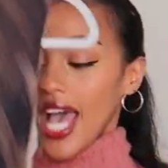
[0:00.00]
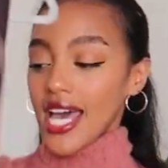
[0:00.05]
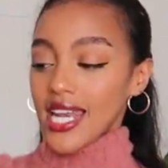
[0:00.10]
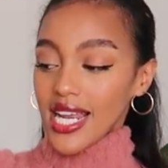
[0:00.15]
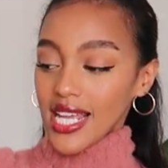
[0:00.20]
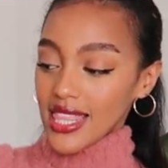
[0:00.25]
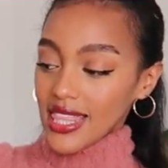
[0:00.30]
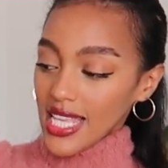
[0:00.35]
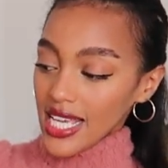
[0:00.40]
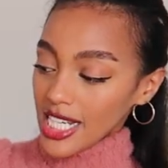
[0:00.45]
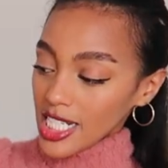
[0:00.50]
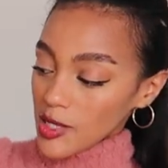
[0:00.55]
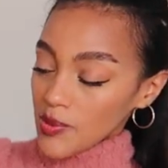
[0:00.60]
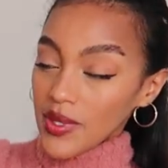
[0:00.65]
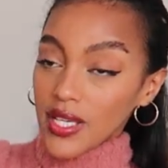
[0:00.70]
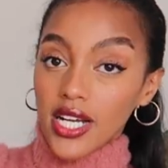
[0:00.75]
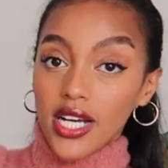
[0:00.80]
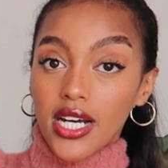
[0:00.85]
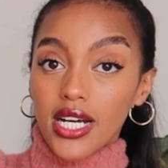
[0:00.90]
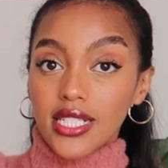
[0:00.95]
And I think it's
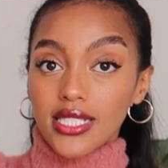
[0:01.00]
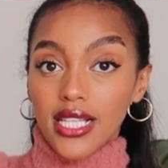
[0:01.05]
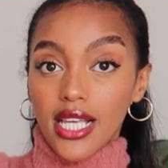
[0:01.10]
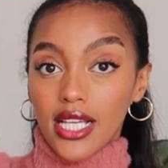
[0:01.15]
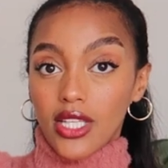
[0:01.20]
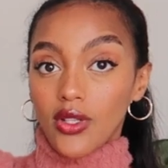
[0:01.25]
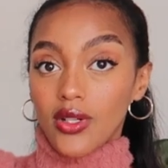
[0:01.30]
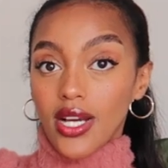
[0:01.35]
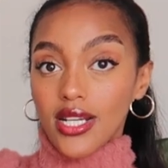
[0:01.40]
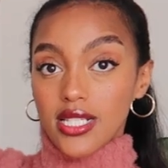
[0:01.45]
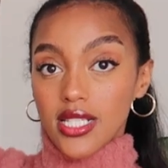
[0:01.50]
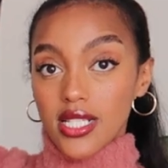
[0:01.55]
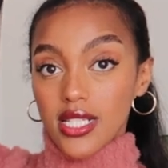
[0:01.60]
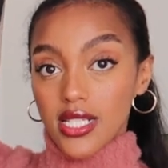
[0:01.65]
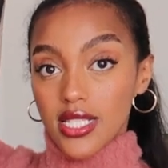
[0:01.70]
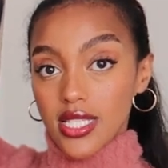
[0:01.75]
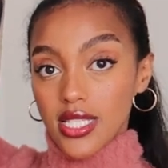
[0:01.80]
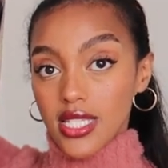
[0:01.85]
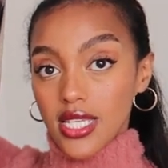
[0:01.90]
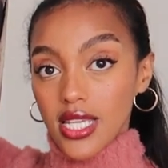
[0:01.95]
because, like, you guys
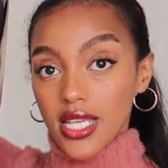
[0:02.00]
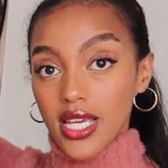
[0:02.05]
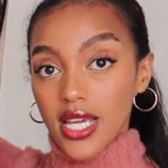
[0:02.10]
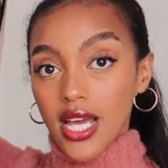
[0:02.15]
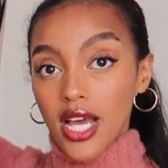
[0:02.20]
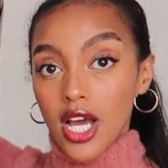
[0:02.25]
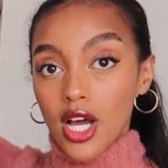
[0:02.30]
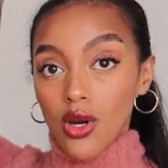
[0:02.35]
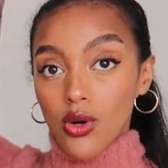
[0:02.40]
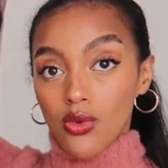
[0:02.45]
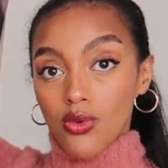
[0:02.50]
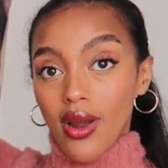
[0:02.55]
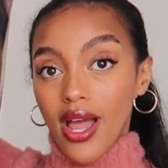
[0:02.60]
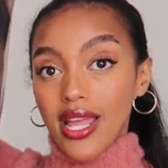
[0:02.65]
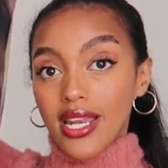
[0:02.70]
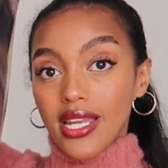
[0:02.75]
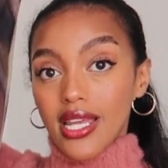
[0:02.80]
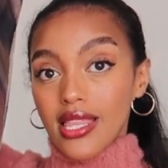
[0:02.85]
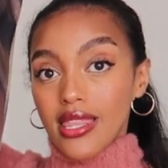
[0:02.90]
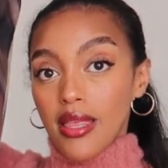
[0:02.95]
can see
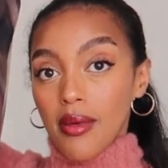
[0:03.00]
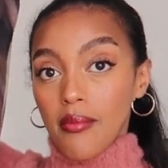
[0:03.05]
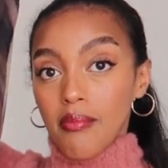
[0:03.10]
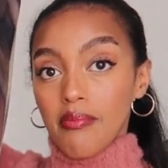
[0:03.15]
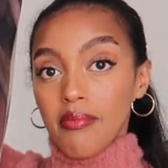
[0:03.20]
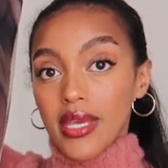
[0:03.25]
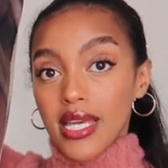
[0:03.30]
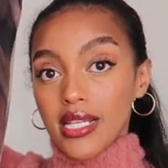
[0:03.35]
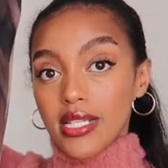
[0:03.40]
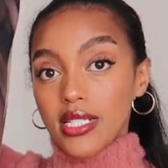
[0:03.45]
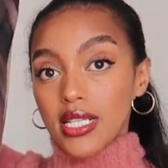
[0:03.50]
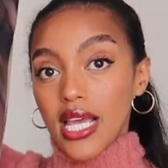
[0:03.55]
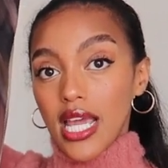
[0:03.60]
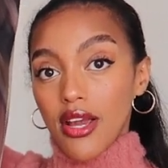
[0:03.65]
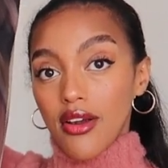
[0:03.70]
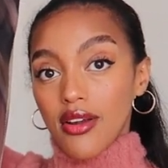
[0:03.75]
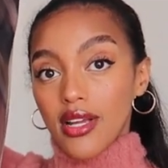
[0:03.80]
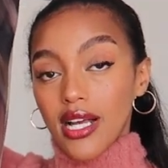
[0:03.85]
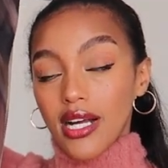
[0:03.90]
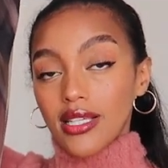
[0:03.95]
right in the mid
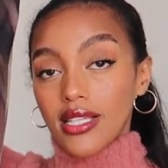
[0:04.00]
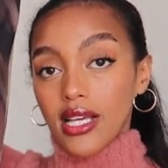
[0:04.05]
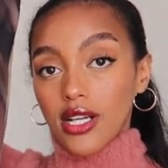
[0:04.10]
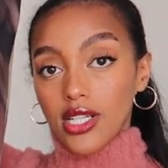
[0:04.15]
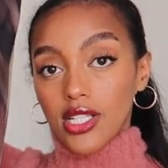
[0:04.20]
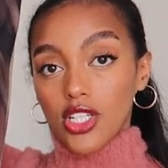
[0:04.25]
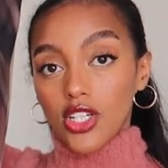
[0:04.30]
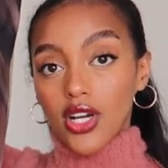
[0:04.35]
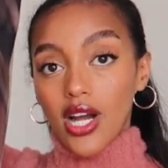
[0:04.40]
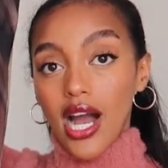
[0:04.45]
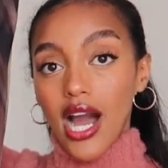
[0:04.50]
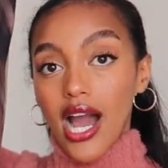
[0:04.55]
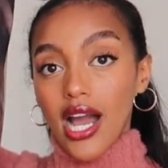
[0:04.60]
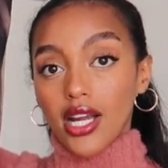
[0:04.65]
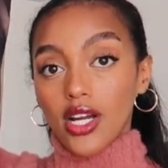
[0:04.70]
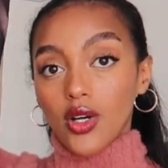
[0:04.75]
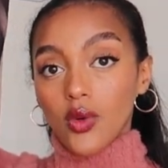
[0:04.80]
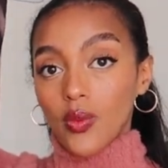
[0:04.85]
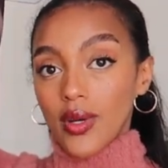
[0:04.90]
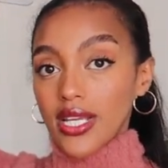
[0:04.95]
area, like in your
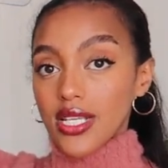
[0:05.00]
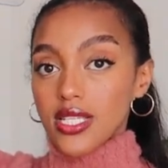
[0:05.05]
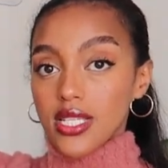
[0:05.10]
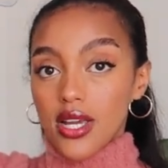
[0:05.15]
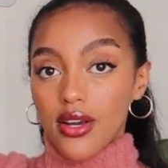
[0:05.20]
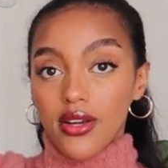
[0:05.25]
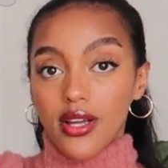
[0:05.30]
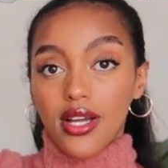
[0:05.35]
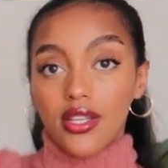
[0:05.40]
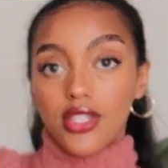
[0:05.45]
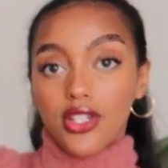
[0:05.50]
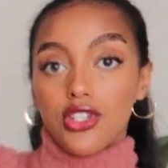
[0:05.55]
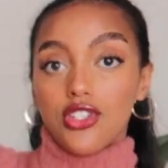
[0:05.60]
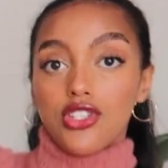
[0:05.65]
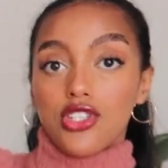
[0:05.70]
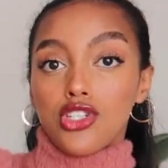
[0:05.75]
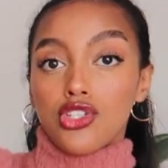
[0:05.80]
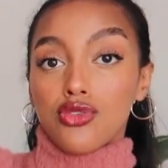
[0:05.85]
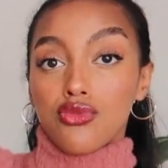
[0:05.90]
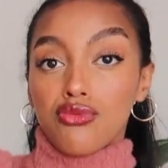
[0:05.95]
higher waist area,
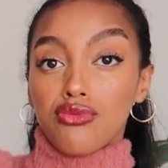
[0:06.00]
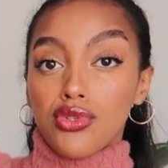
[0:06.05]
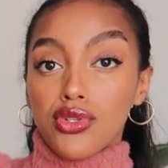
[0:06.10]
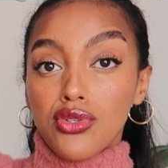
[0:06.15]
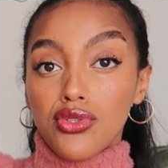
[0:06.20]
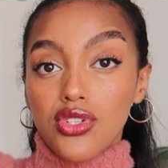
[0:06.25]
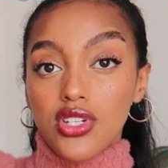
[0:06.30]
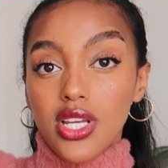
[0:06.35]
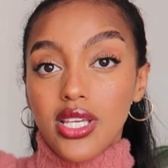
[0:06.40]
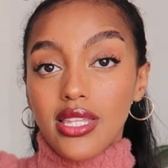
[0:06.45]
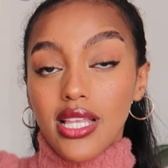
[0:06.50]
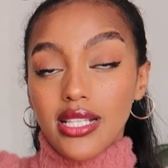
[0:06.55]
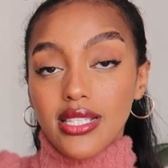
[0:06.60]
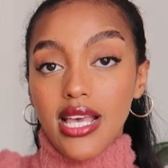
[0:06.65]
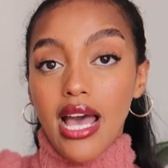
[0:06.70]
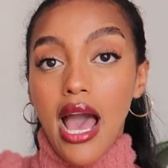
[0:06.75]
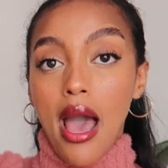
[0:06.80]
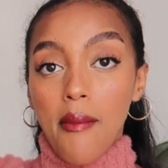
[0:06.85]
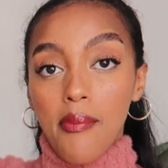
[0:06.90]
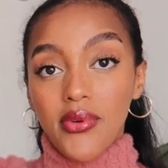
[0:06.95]
there's this rouging
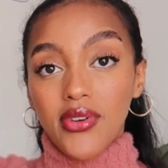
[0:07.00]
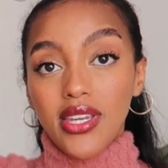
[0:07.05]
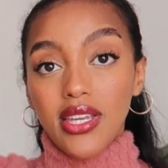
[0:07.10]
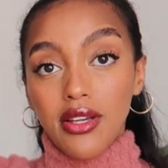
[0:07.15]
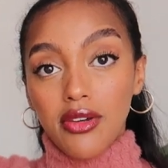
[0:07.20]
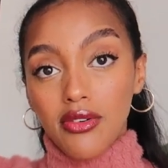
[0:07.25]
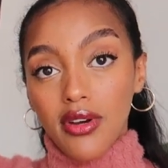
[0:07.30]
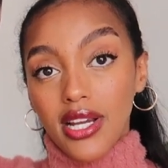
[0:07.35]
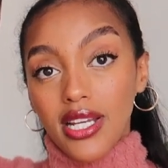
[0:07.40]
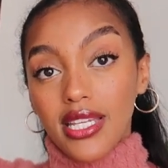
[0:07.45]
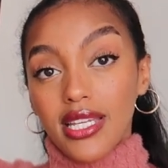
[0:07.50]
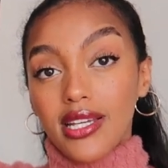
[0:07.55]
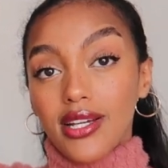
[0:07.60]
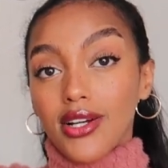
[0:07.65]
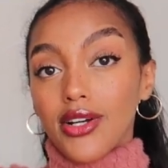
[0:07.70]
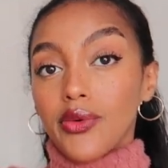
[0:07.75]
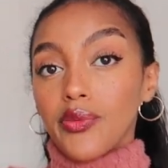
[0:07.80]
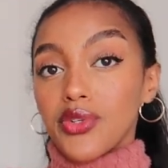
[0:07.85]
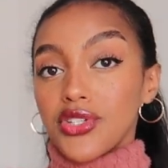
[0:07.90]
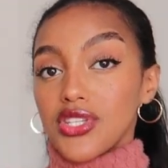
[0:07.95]
that's happening right
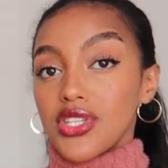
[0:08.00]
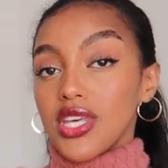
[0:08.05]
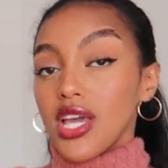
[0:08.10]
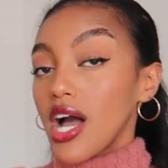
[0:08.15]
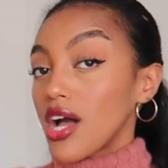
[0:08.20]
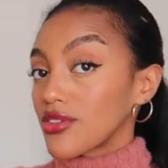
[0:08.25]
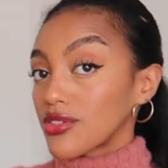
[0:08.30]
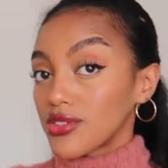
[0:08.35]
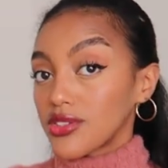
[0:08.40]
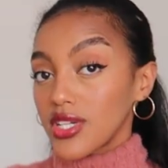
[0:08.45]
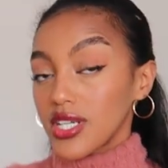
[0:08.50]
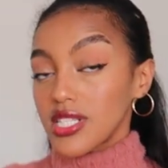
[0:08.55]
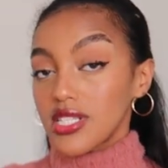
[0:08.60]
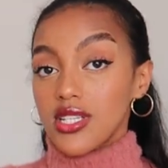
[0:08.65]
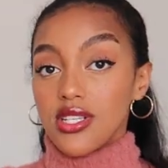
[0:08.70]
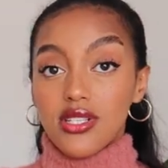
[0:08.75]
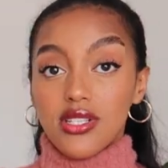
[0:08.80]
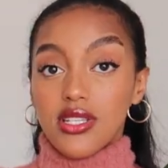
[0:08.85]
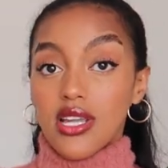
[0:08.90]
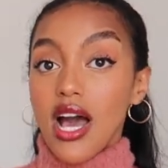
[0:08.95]
here, which the other
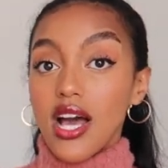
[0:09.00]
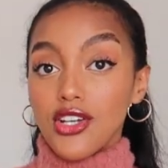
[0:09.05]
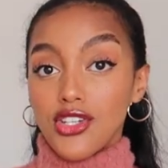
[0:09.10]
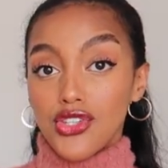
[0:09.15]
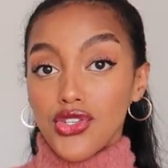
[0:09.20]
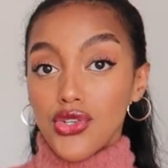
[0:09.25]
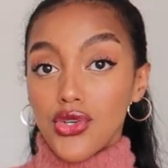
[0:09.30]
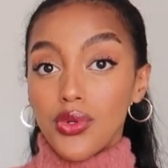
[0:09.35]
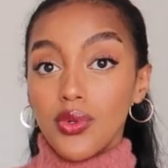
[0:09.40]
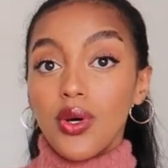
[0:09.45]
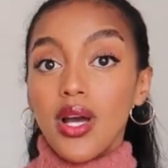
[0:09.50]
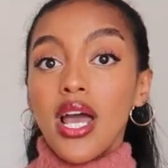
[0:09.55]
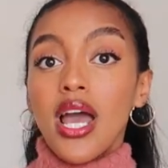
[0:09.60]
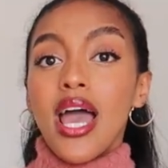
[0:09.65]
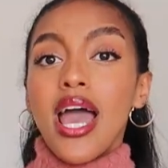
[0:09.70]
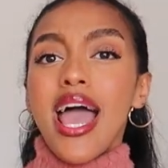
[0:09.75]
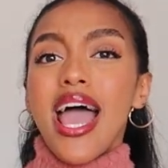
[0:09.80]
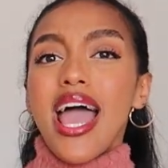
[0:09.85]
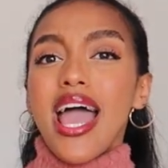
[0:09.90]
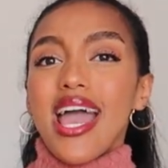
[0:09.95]
dress does not do.
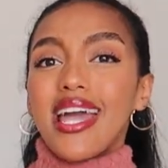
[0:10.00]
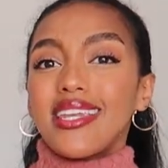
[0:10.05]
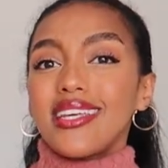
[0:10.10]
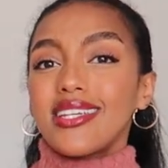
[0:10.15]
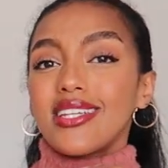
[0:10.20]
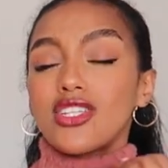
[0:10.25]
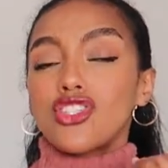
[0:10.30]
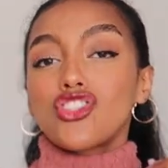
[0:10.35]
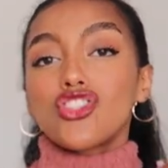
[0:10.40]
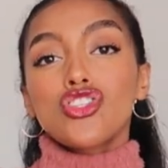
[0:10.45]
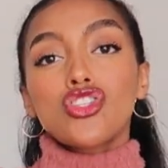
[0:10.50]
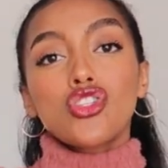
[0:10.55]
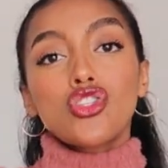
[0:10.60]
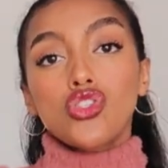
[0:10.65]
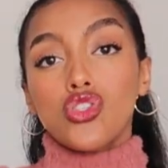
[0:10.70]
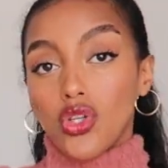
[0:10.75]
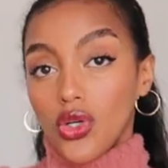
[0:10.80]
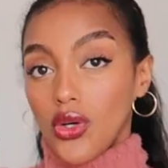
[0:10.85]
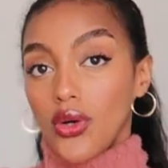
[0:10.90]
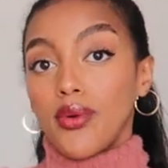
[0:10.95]
And it is
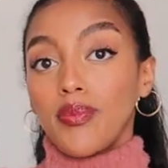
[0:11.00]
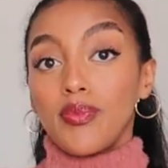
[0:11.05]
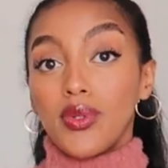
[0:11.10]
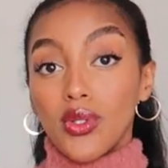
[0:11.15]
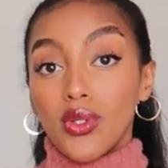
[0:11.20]
just so